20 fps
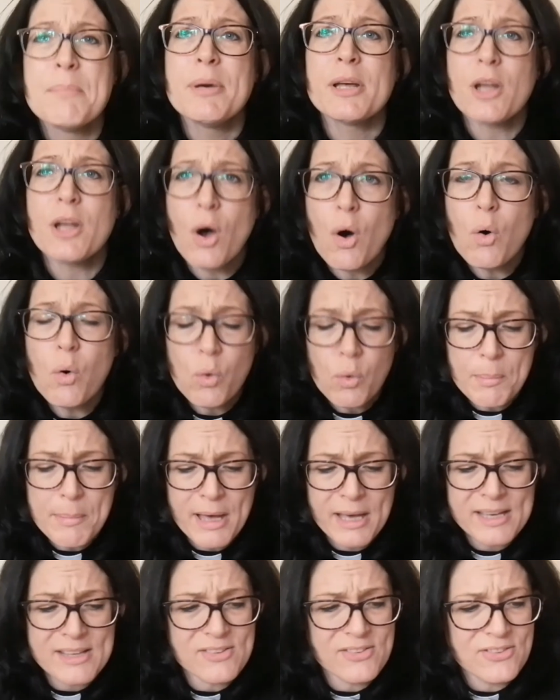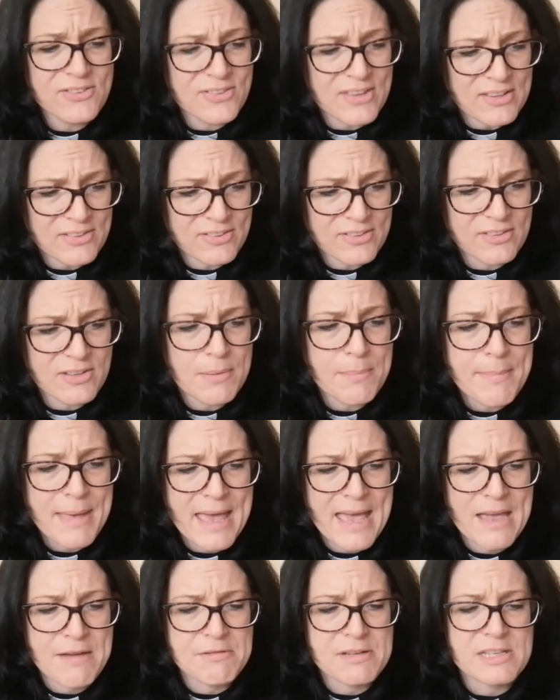But all my sister
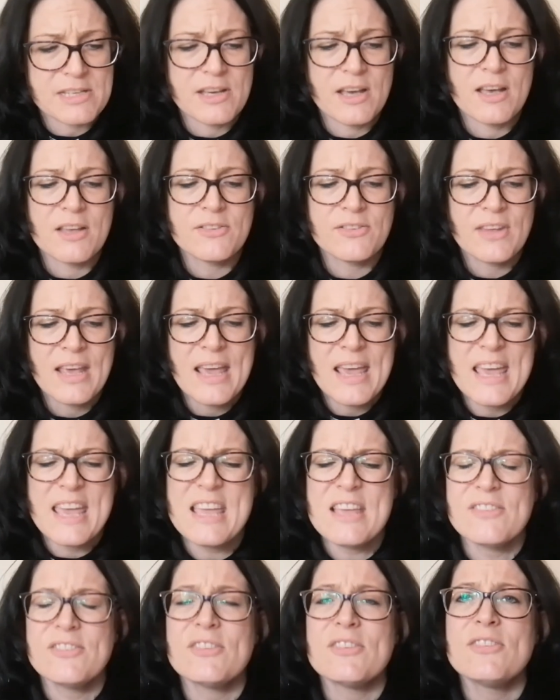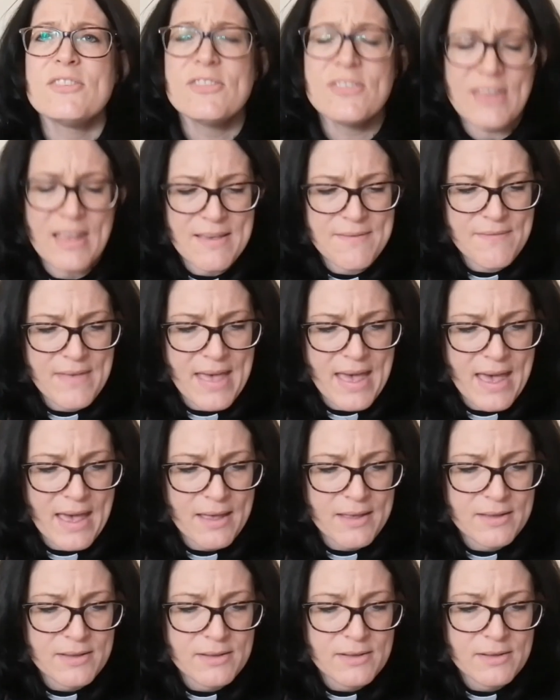Mary does is sit
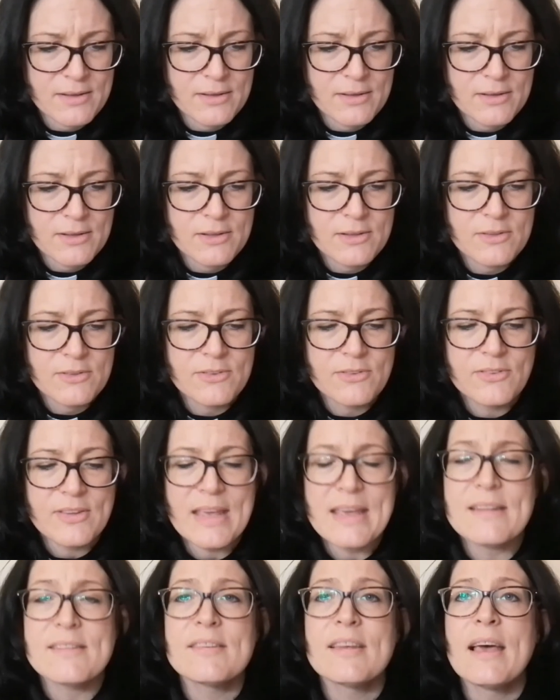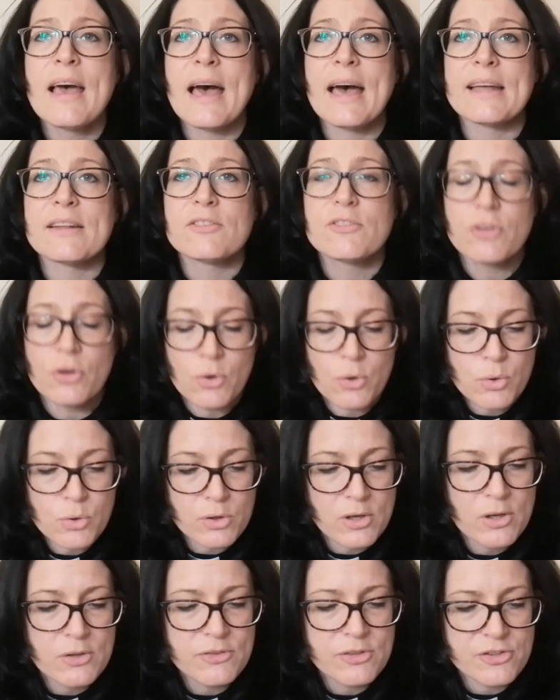there, sit and
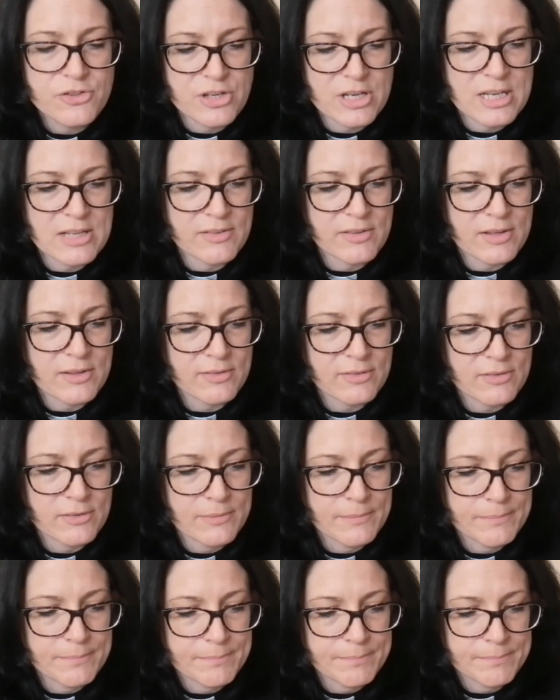talk to Jesus."